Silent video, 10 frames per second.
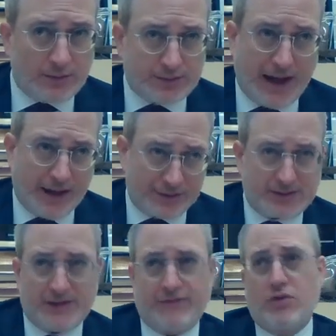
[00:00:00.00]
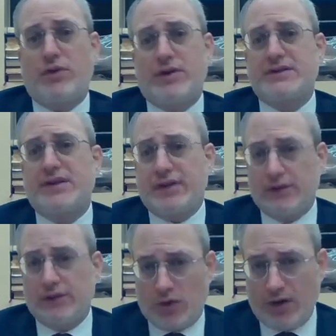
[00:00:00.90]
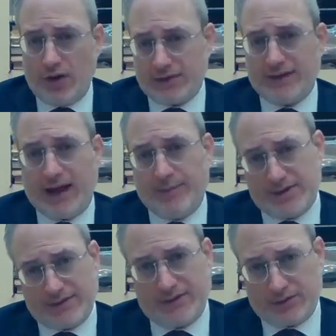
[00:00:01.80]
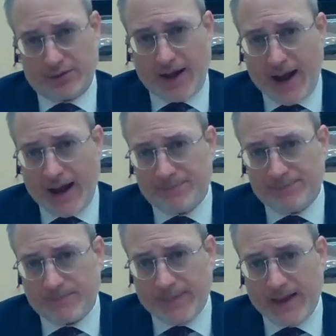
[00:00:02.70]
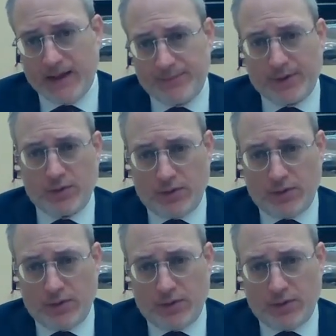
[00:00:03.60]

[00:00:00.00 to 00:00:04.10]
which houses, of course, the Luchot, the tablets of the Torah, but